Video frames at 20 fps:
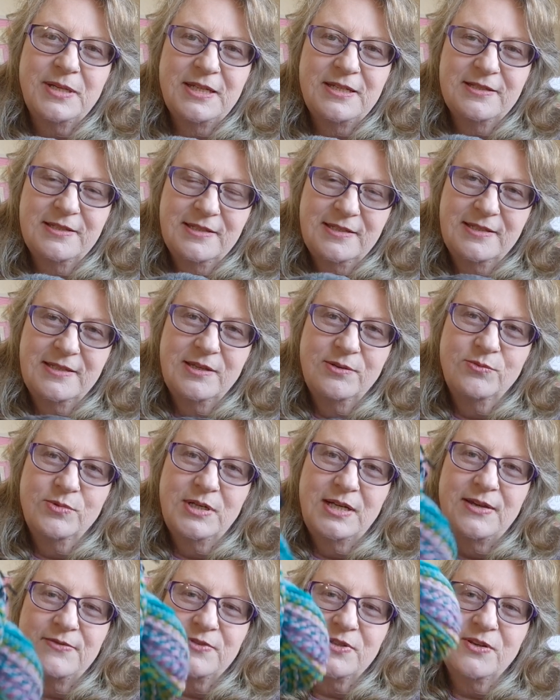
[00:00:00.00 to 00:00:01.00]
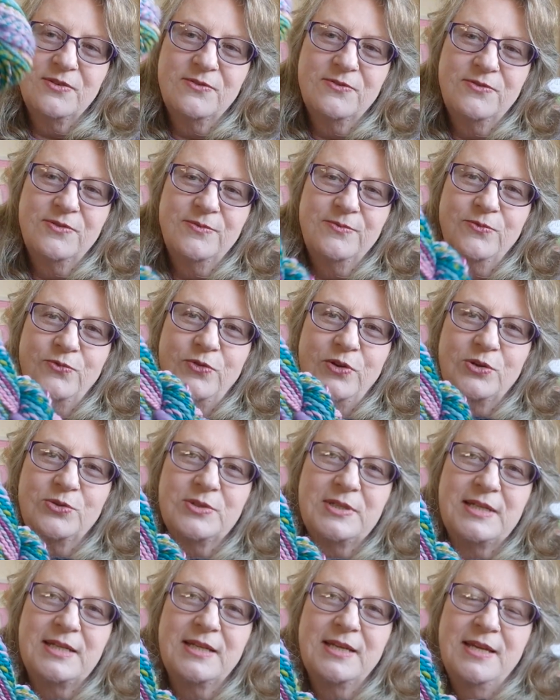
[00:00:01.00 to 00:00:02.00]
pieces that were left over from
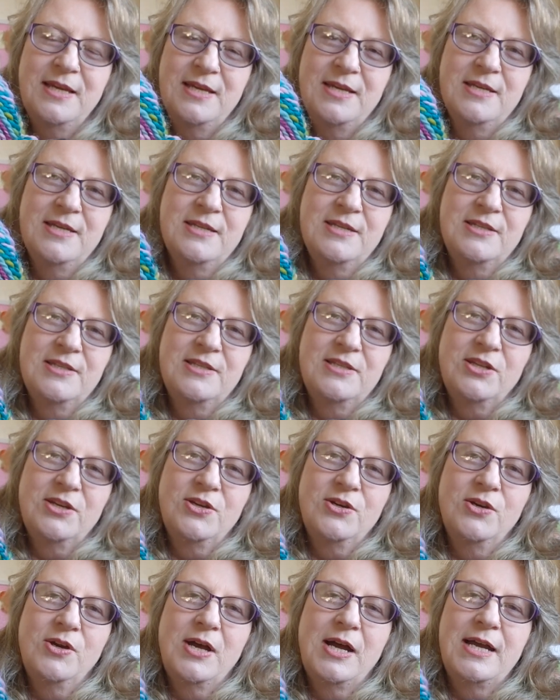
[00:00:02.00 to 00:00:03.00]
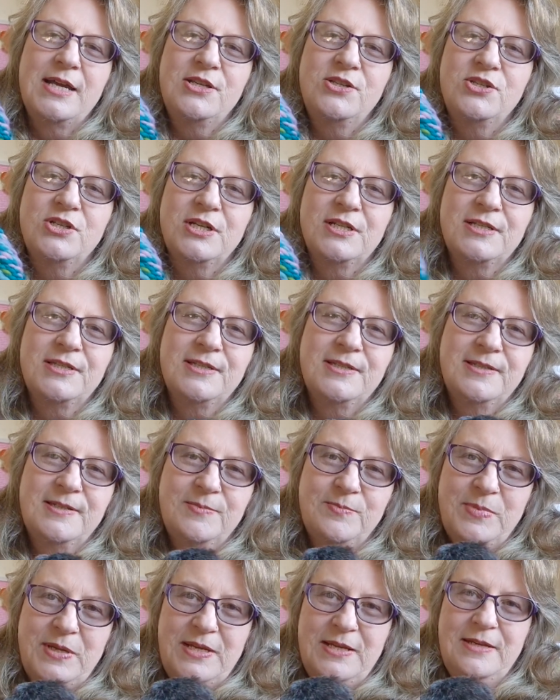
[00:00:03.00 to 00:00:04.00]
felting. So I just
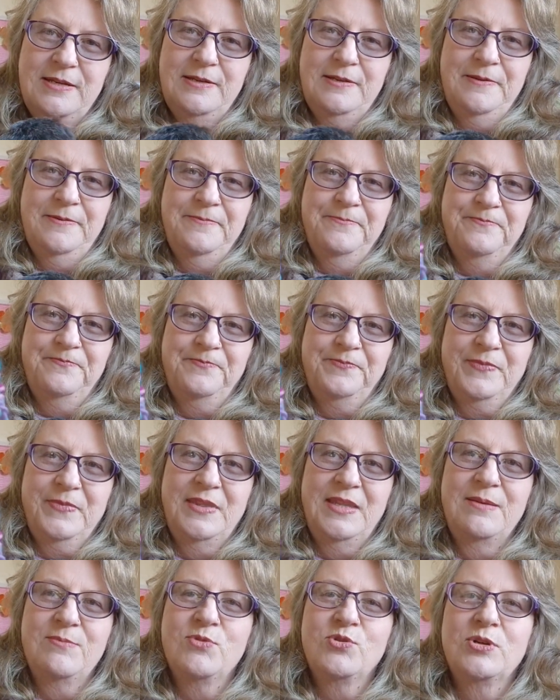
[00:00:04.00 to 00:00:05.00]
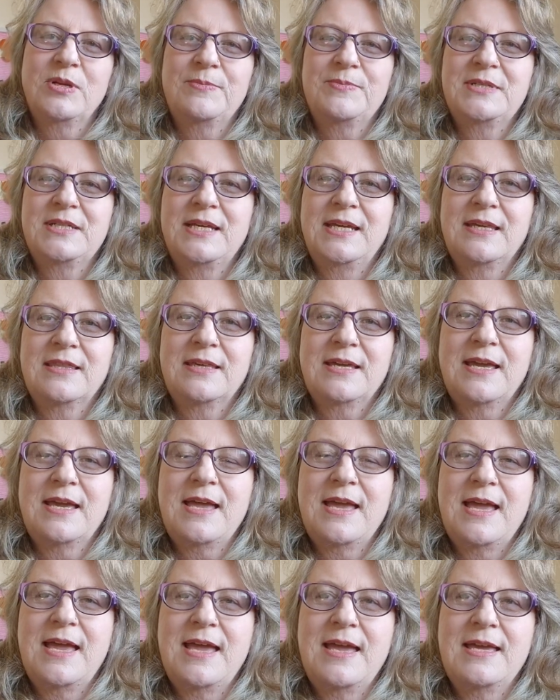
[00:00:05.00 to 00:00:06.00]
spun them all up together
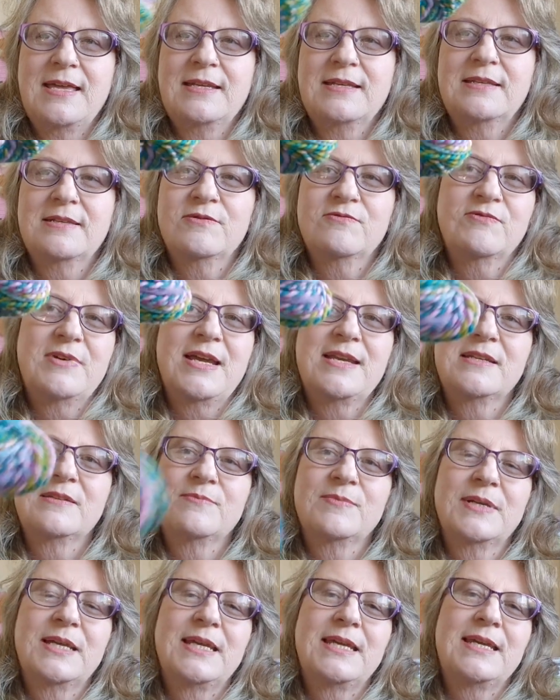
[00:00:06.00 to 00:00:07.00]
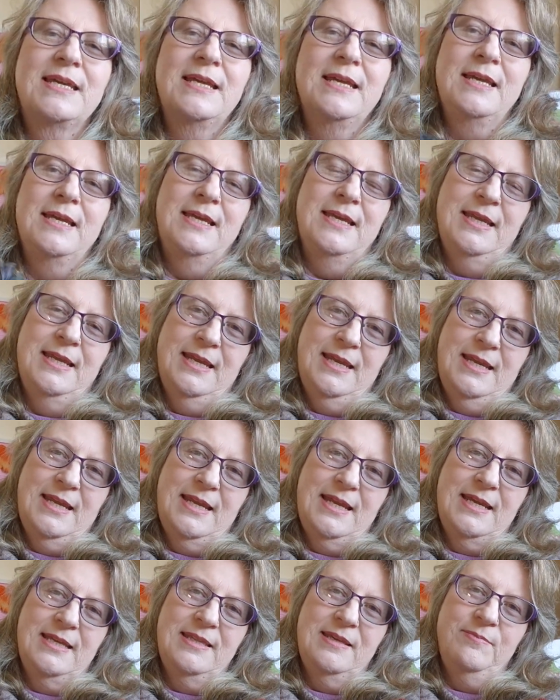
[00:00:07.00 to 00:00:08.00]
and randomly
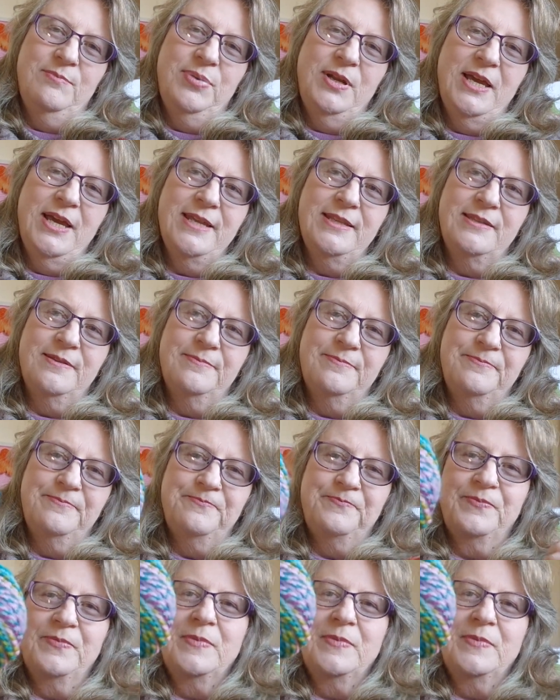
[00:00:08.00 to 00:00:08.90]
and then plied them.